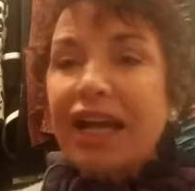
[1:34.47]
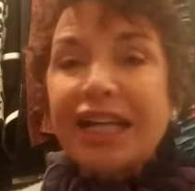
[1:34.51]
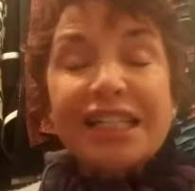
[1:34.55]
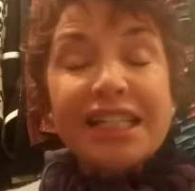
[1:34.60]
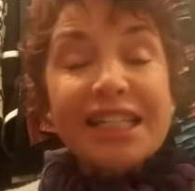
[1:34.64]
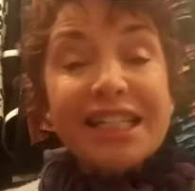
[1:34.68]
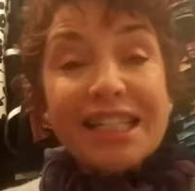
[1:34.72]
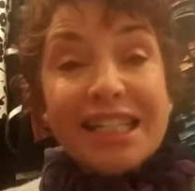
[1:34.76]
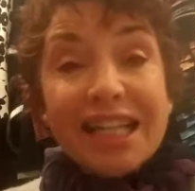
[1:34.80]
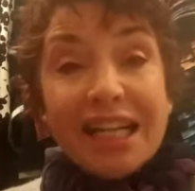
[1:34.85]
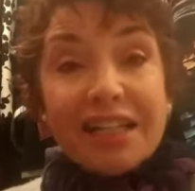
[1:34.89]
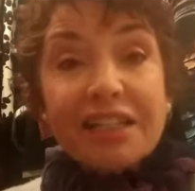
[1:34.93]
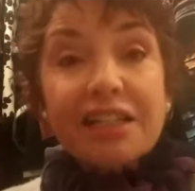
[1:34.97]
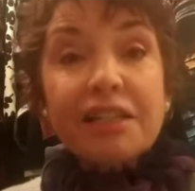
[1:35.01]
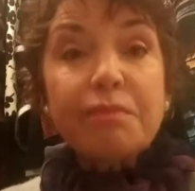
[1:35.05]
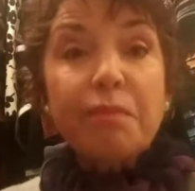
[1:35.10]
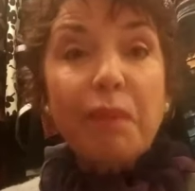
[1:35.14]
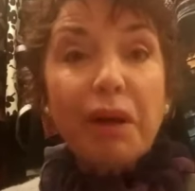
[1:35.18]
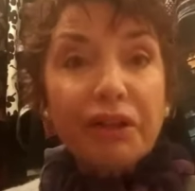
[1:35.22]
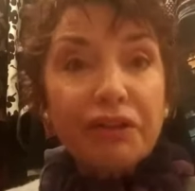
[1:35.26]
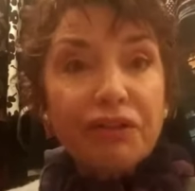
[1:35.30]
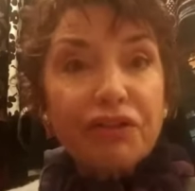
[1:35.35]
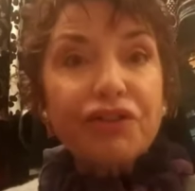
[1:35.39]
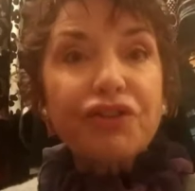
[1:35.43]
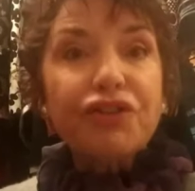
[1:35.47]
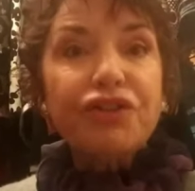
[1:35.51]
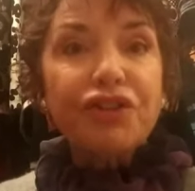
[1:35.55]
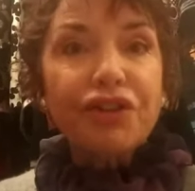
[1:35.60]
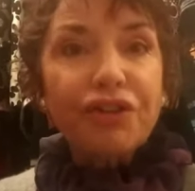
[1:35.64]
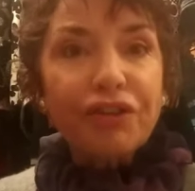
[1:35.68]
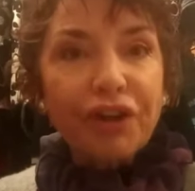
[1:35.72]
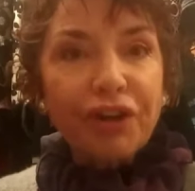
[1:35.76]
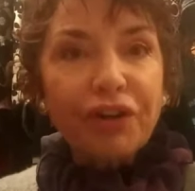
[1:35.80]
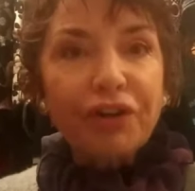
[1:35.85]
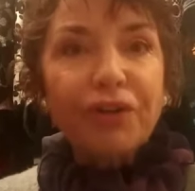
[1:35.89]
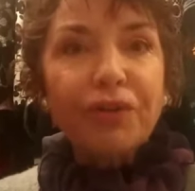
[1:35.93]
it's six months
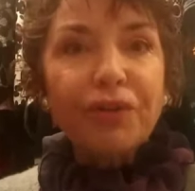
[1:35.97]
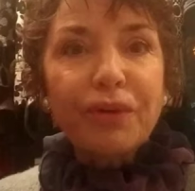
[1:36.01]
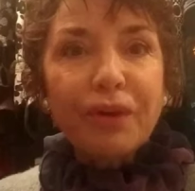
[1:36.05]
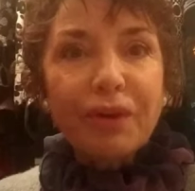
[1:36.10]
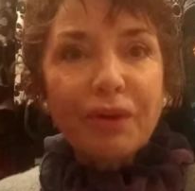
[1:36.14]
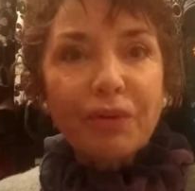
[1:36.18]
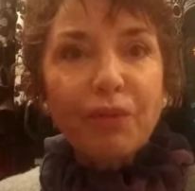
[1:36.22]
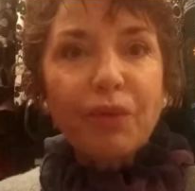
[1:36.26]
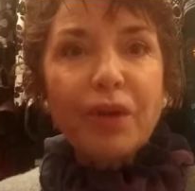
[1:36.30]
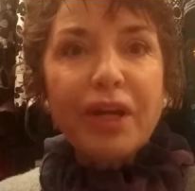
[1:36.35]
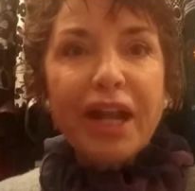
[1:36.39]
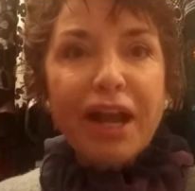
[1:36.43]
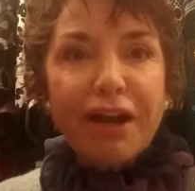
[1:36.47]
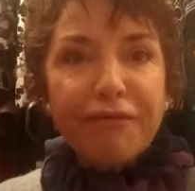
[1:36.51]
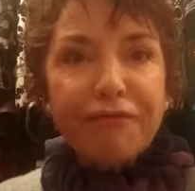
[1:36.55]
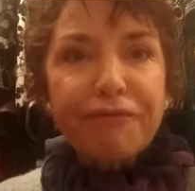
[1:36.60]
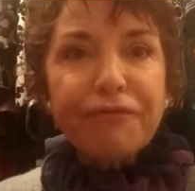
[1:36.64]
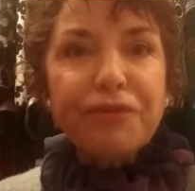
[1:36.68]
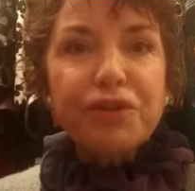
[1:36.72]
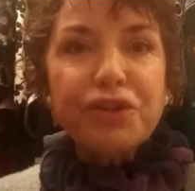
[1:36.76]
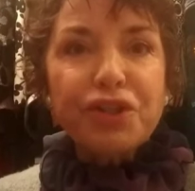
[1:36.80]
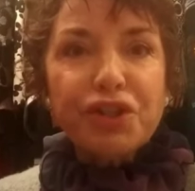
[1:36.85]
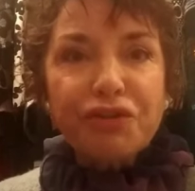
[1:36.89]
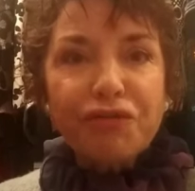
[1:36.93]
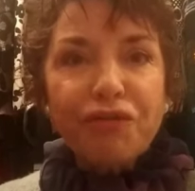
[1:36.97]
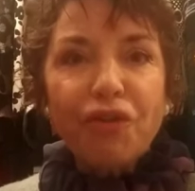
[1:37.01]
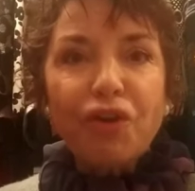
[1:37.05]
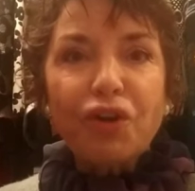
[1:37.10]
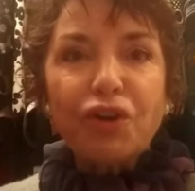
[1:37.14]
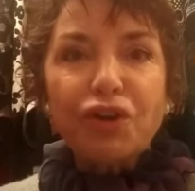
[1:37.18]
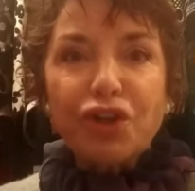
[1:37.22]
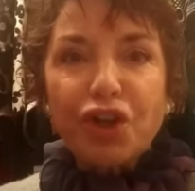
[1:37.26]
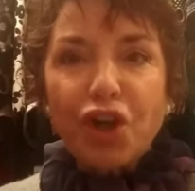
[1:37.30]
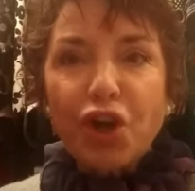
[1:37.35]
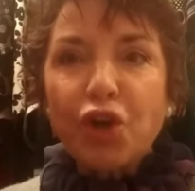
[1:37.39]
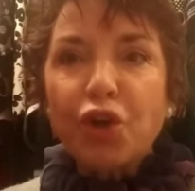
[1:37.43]
do you know we're now 1st of
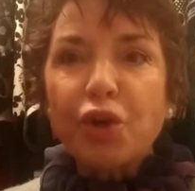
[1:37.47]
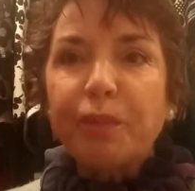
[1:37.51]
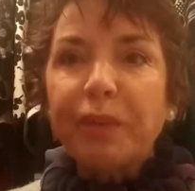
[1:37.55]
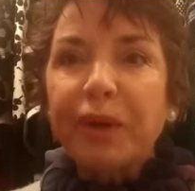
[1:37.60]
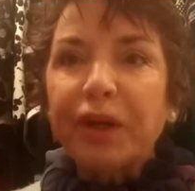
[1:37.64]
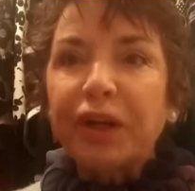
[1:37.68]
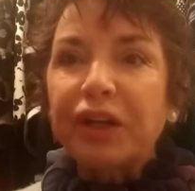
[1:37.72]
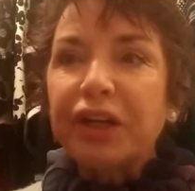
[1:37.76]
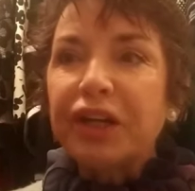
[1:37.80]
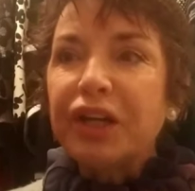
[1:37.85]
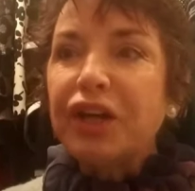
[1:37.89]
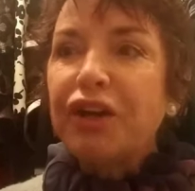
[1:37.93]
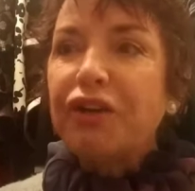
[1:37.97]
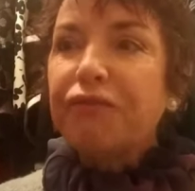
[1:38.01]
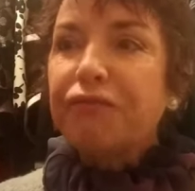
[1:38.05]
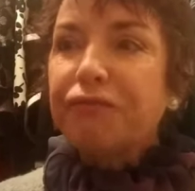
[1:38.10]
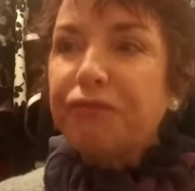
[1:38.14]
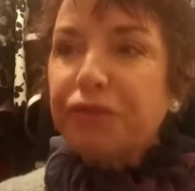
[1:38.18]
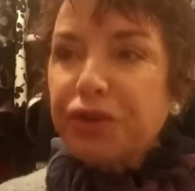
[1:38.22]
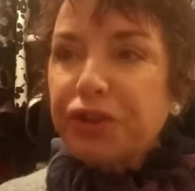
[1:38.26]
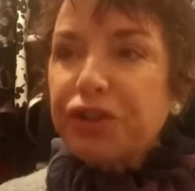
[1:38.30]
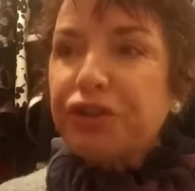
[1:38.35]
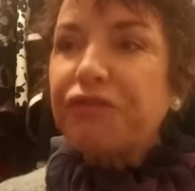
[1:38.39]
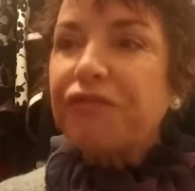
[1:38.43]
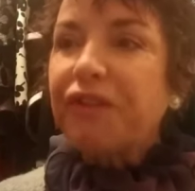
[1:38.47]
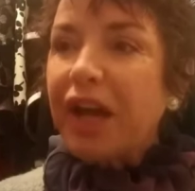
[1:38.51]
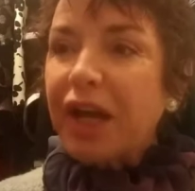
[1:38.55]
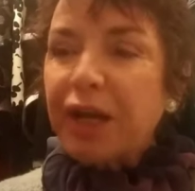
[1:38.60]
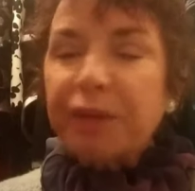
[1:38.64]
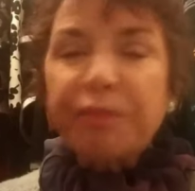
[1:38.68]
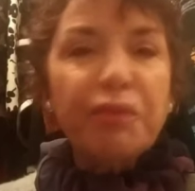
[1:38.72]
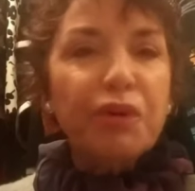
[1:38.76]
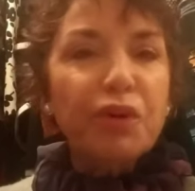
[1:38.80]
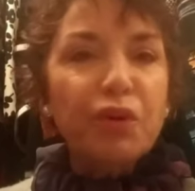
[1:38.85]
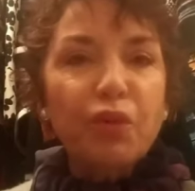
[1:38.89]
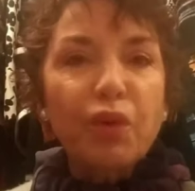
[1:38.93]
October 1st of
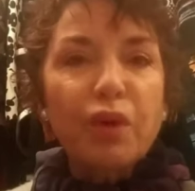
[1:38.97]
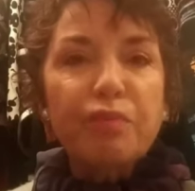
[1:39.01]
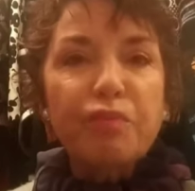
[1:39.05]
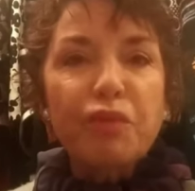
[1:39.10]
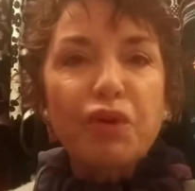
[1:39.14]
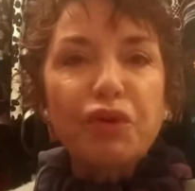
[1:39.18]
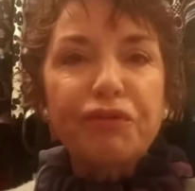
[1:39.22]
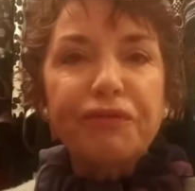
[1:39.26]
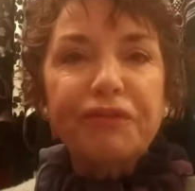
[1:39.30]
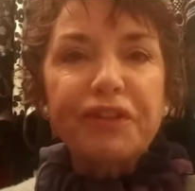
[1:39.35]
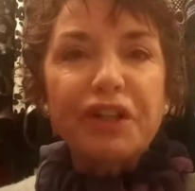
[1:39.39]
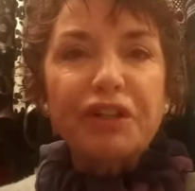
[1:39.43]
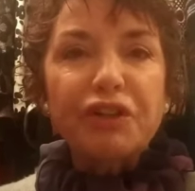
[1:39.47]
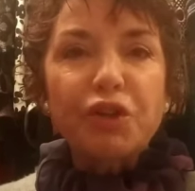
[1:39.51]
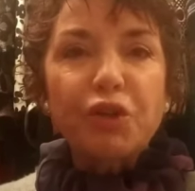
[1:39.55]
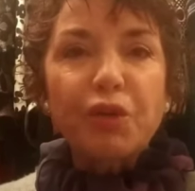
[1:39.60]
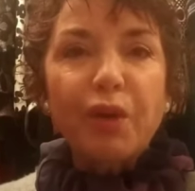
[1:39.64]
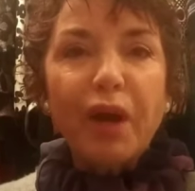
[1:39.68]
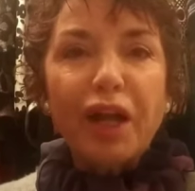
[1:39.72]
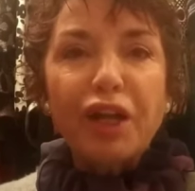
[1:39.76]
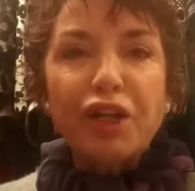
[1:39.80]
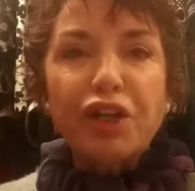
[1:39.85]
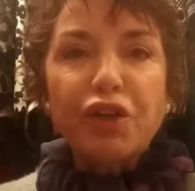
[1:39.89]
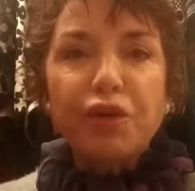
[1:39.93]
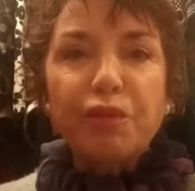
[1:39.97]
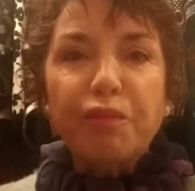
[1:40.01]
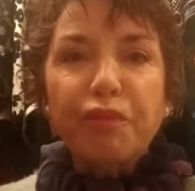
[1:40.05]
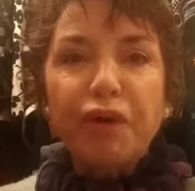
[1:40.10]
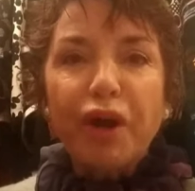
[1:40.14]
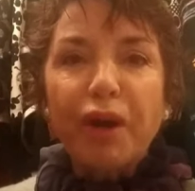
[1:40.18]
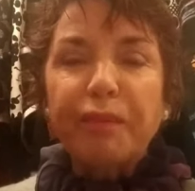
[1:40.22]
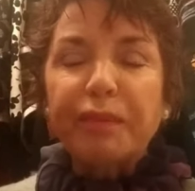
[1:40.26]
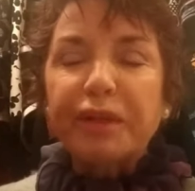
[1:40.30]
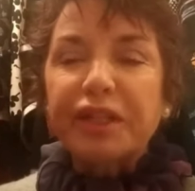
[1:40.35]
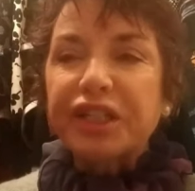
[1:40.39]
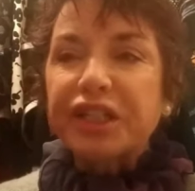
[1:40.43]
April we moved into our new
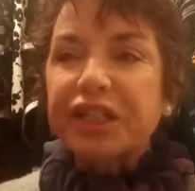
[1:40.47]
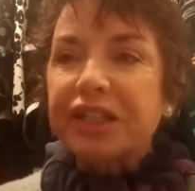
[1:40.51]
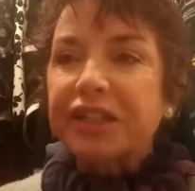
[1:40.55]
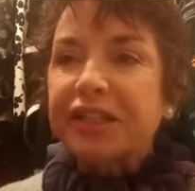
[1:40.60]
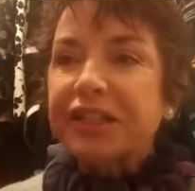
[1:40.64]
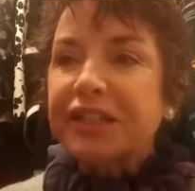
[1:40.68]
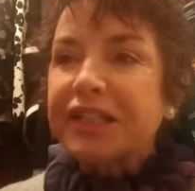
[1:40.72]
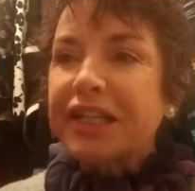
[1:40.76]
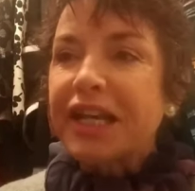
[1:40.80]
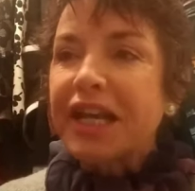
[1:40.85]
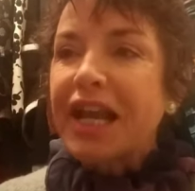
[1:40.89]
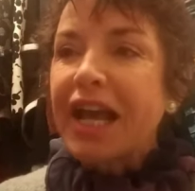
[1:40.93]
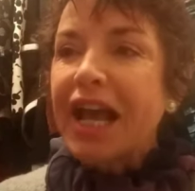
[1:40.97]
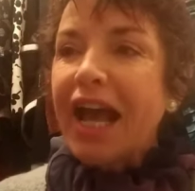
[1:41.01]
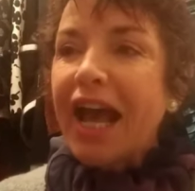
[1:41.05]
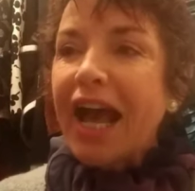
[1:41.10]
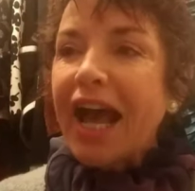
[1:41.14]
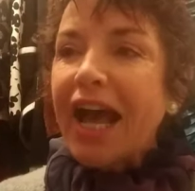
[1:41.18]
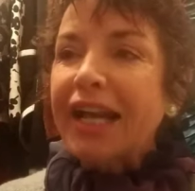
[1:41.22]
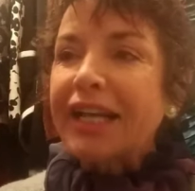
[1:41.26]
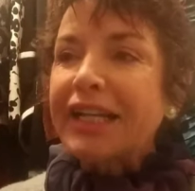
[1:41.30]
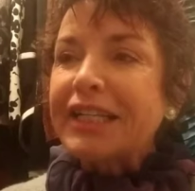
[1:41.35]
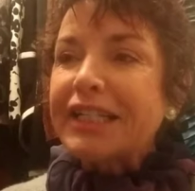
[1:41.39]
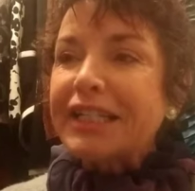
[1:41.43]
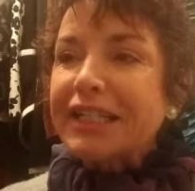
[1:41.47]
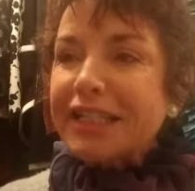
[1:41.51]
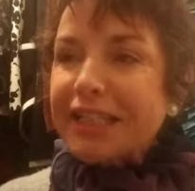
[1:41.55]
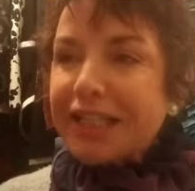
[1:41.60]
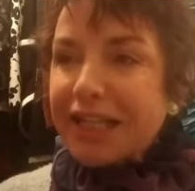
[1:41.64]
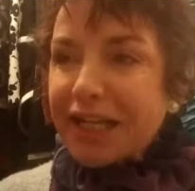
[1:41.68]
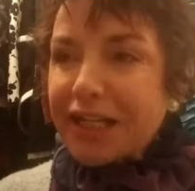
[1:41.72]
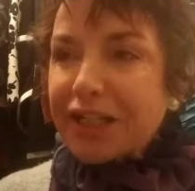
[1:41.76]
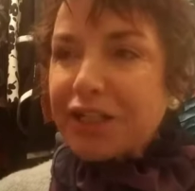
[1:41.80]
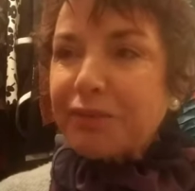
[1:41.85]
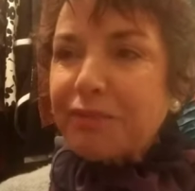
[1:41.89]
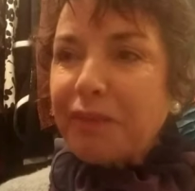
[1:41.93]
premises and it's
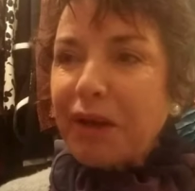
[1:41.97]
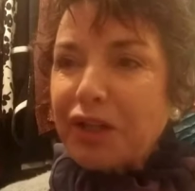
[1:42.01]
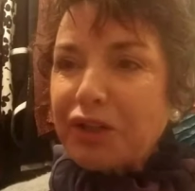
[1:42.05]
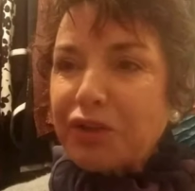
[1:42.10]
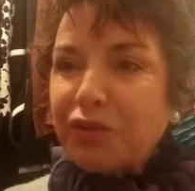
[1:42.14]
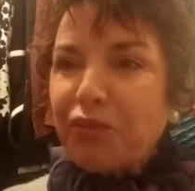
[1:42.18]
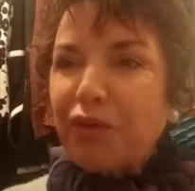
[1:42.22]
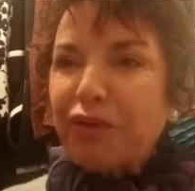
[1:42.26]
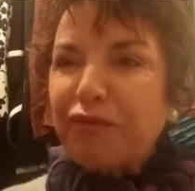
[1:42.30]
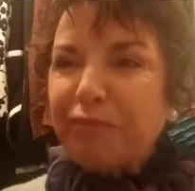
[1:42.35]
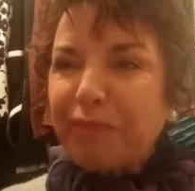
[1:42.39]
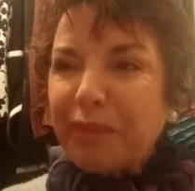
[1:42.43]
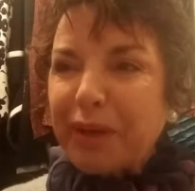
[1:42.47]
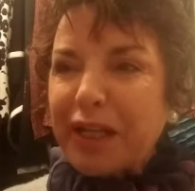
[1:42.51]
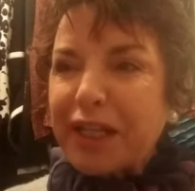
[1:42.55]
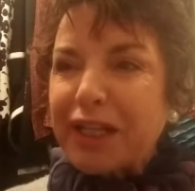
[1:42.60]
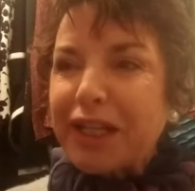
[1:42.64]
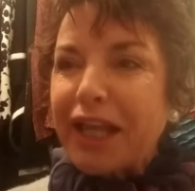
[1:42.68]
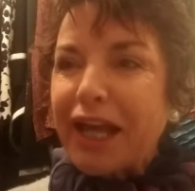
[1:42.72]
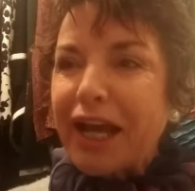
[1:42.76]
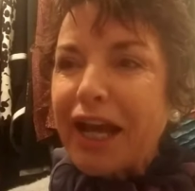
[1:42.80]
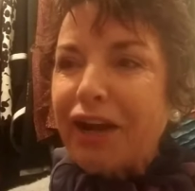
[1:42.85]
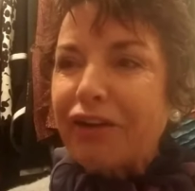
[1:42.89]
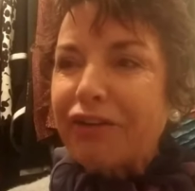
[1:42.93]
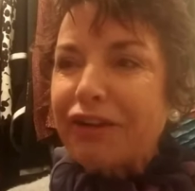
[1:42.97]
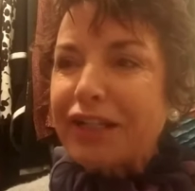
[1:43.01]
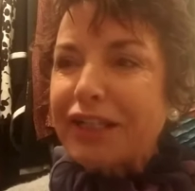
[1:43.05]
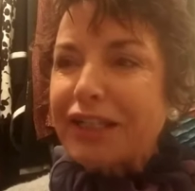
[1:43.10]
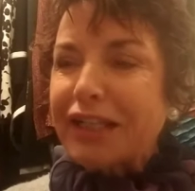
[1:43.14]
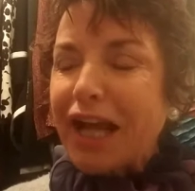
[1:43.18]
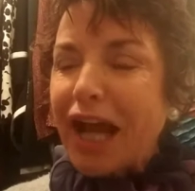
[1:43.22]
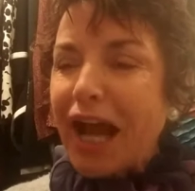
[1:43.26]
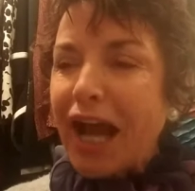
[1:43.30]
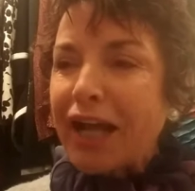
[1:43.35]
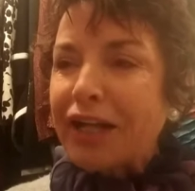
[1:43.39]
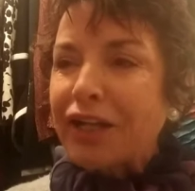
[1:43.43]
six months we've been there and,